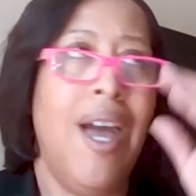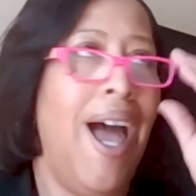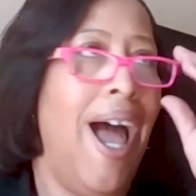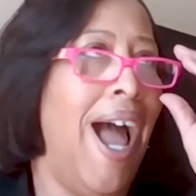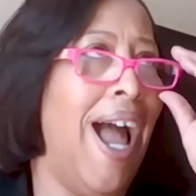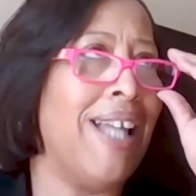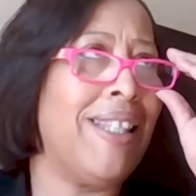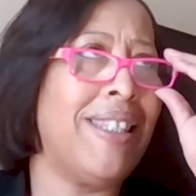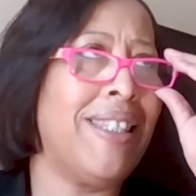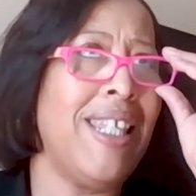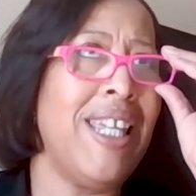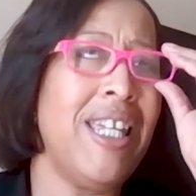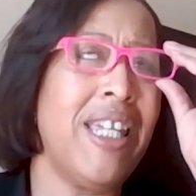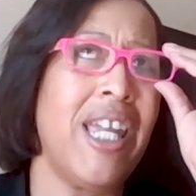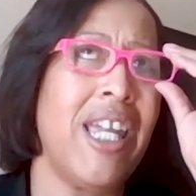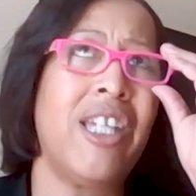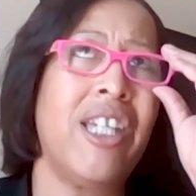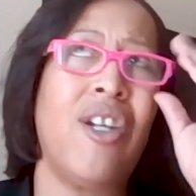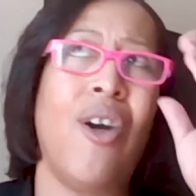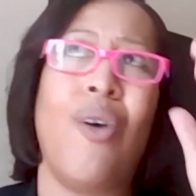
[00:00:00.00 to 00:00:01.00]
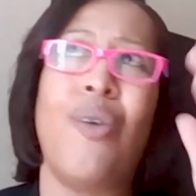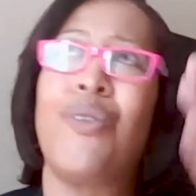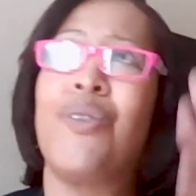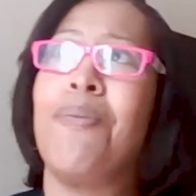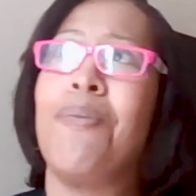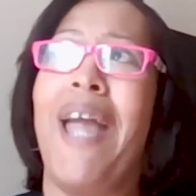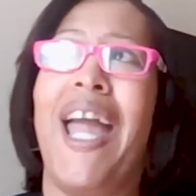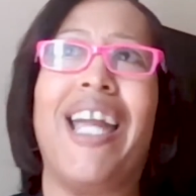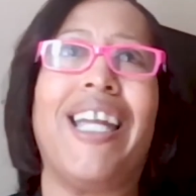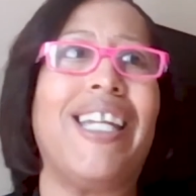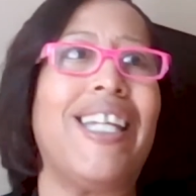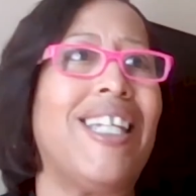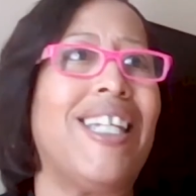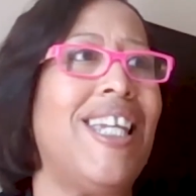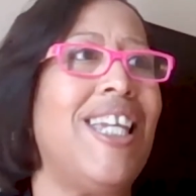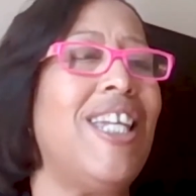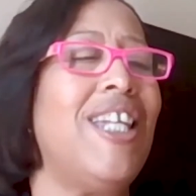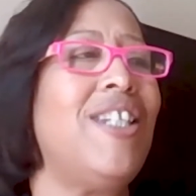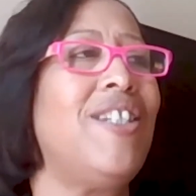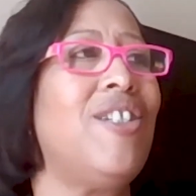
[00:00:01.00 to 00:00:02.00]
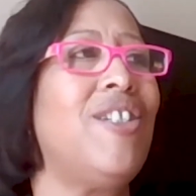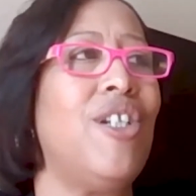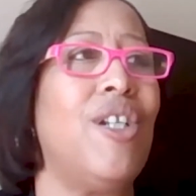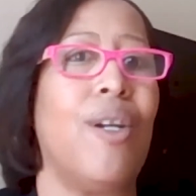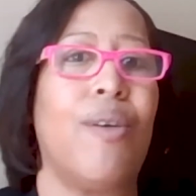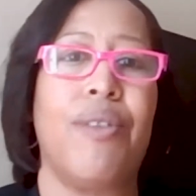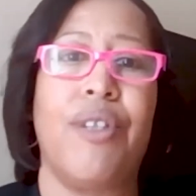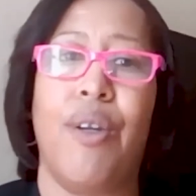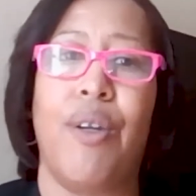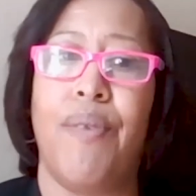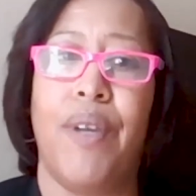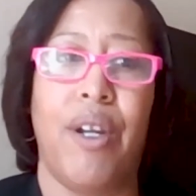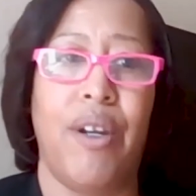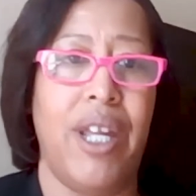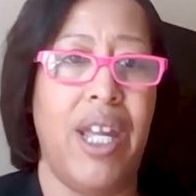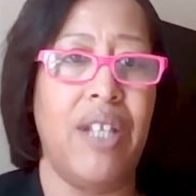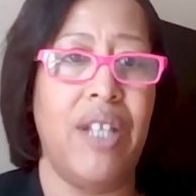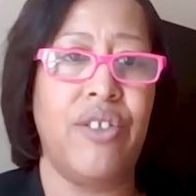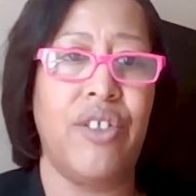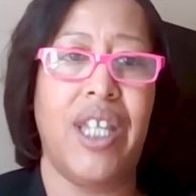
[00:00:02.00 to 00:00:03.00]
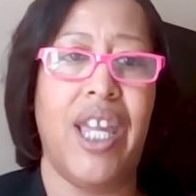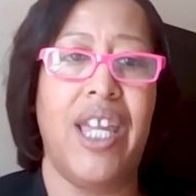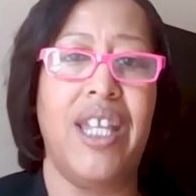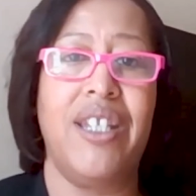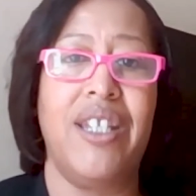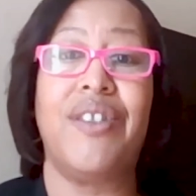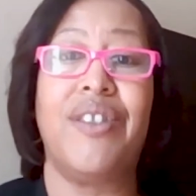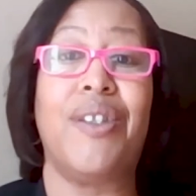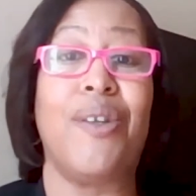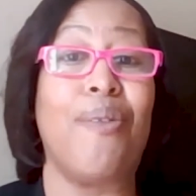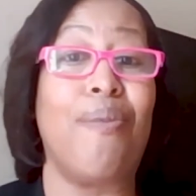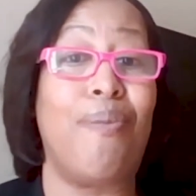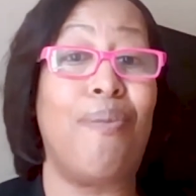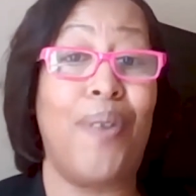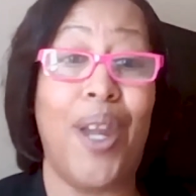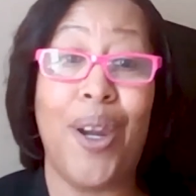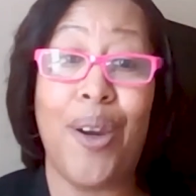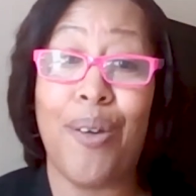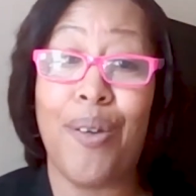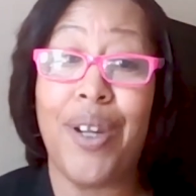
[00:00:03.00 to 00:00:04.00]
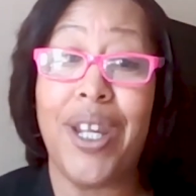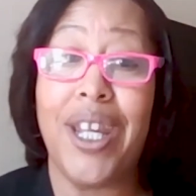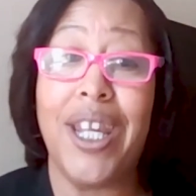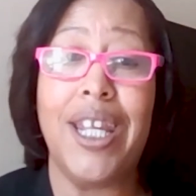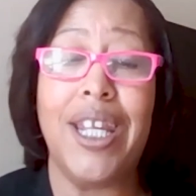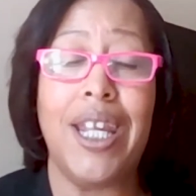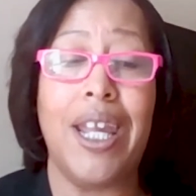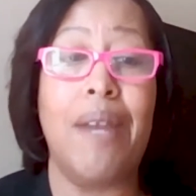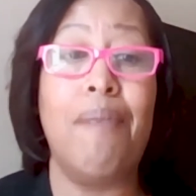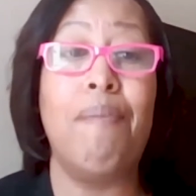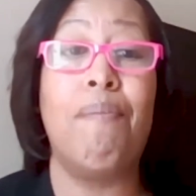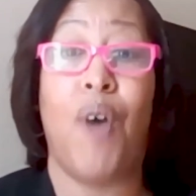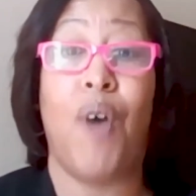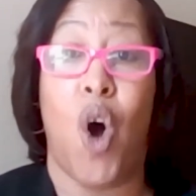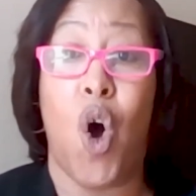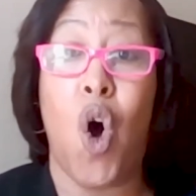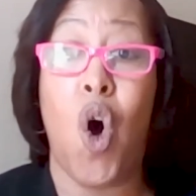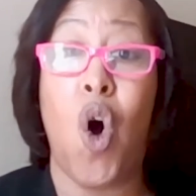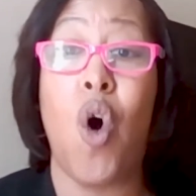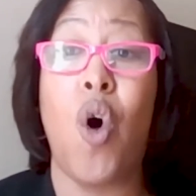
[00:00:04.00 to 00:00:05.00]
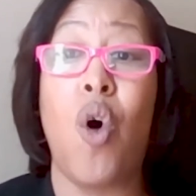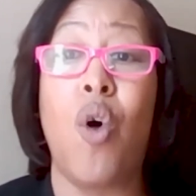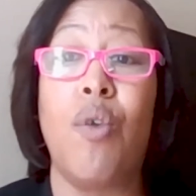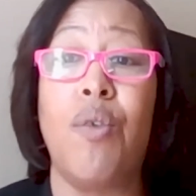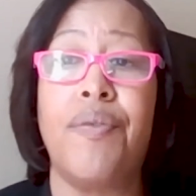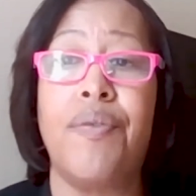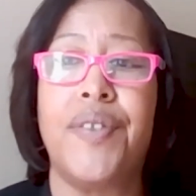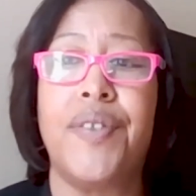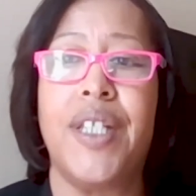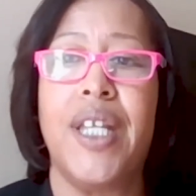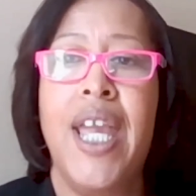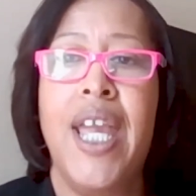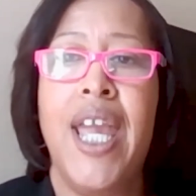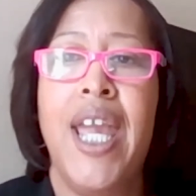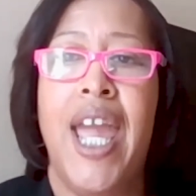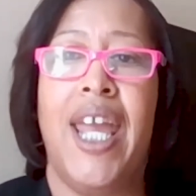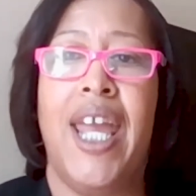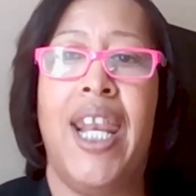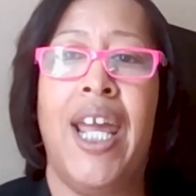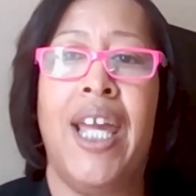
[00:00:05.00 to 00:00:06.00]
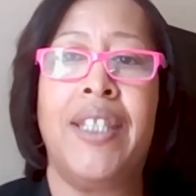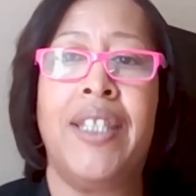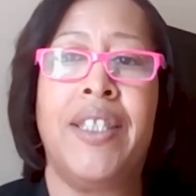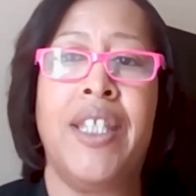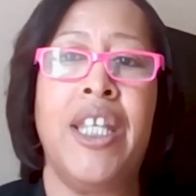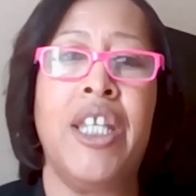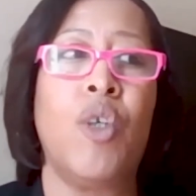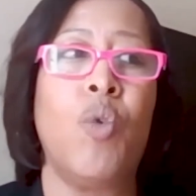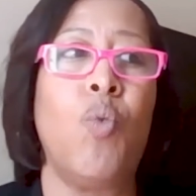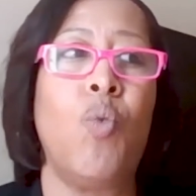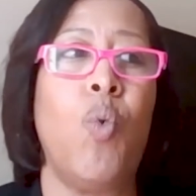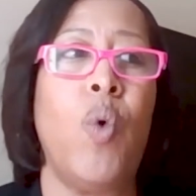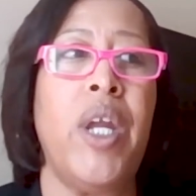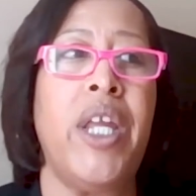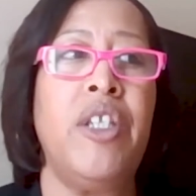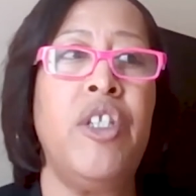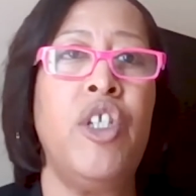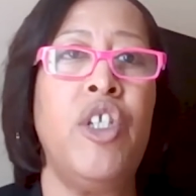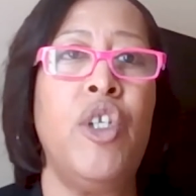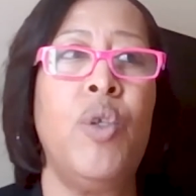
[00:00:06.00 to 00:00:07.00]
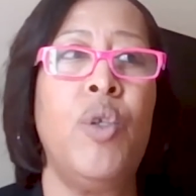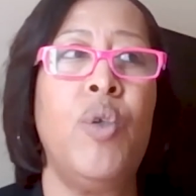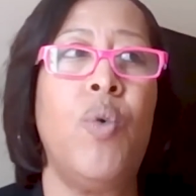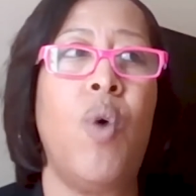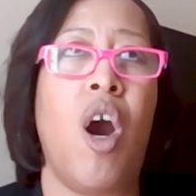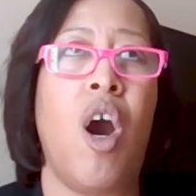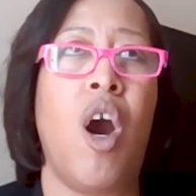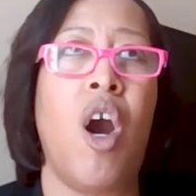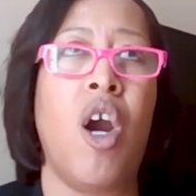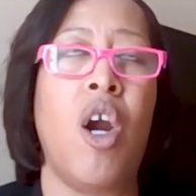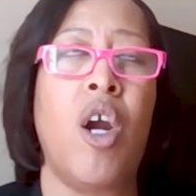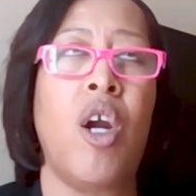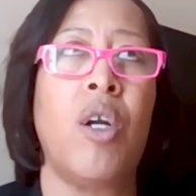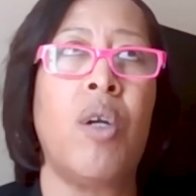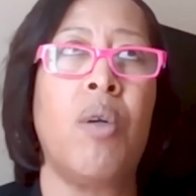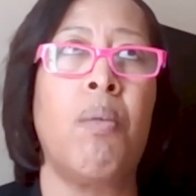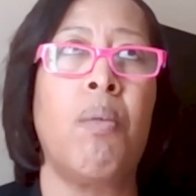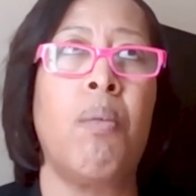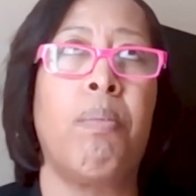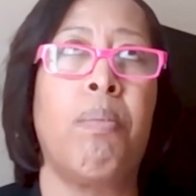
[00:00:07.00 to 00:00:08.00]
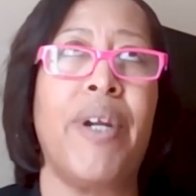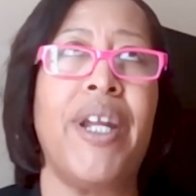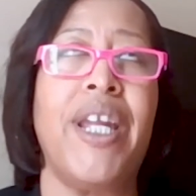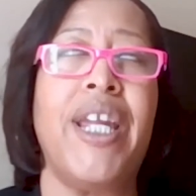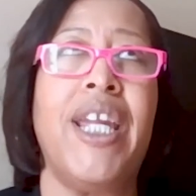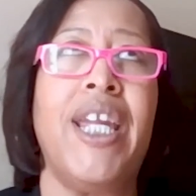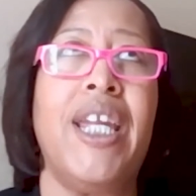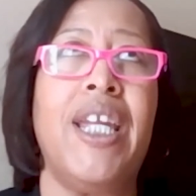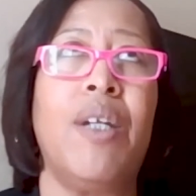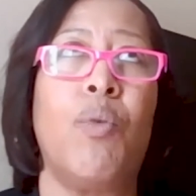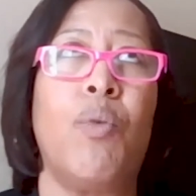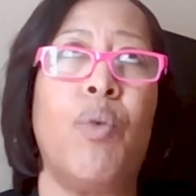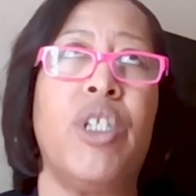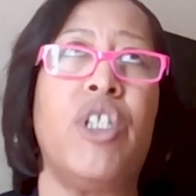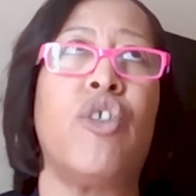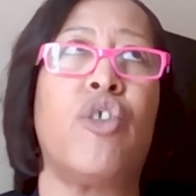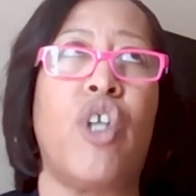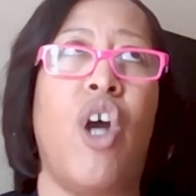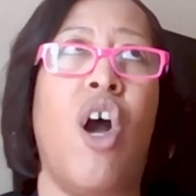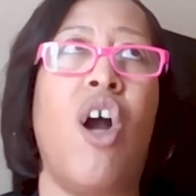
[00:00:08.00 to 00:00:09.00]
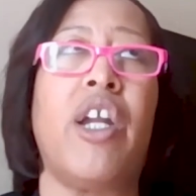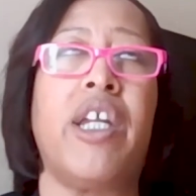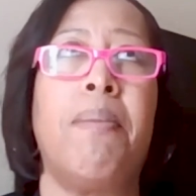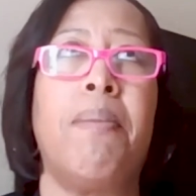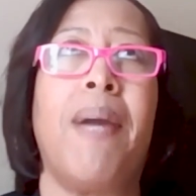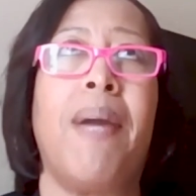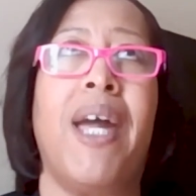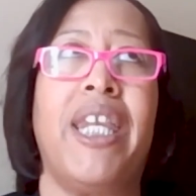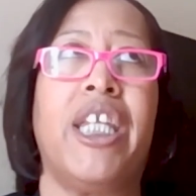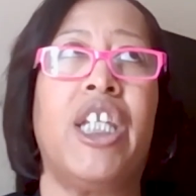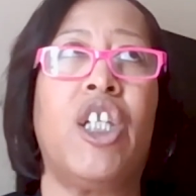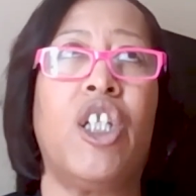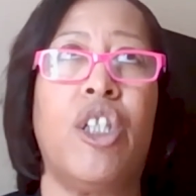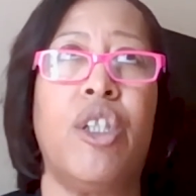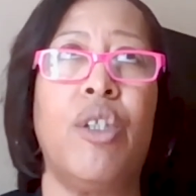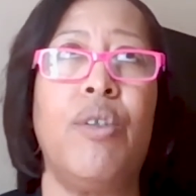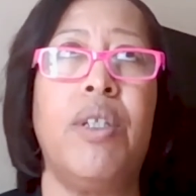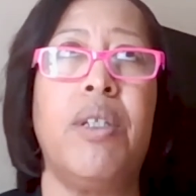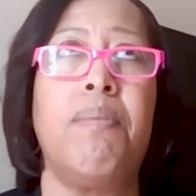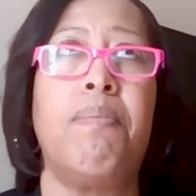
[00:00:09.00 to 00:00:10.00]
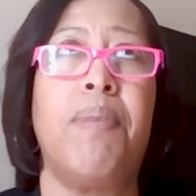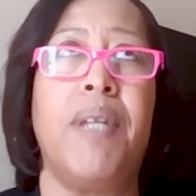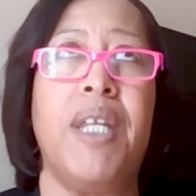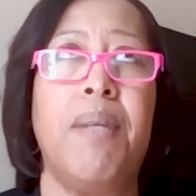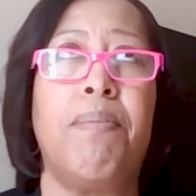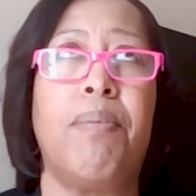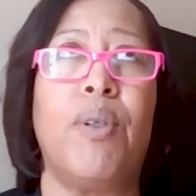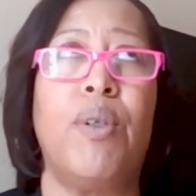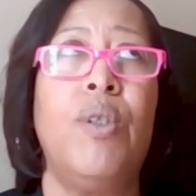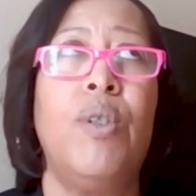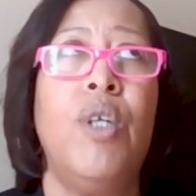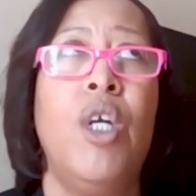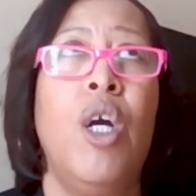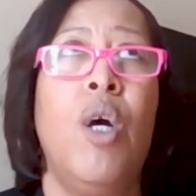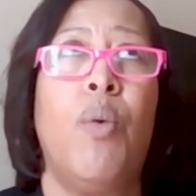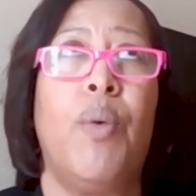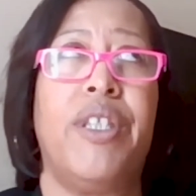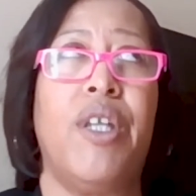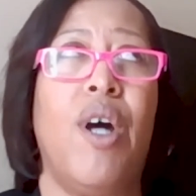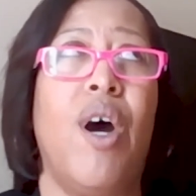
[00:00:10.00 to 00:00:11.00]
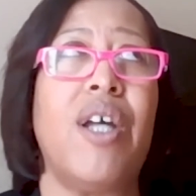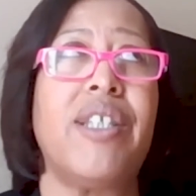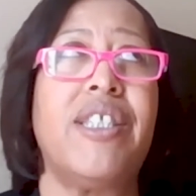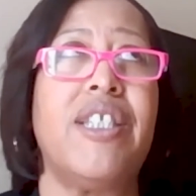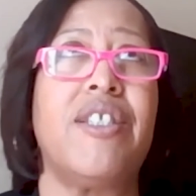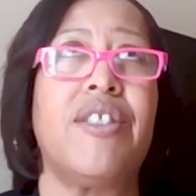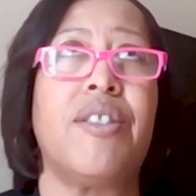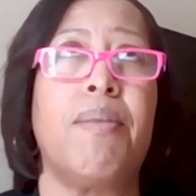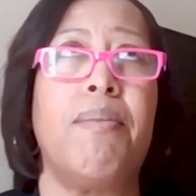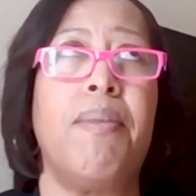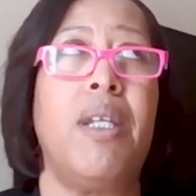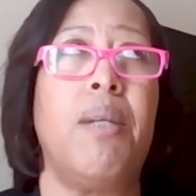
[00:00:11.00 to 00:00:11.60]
I think it goes back again, they're very educated, they're very involved. And I think when you're talking about including people with autism in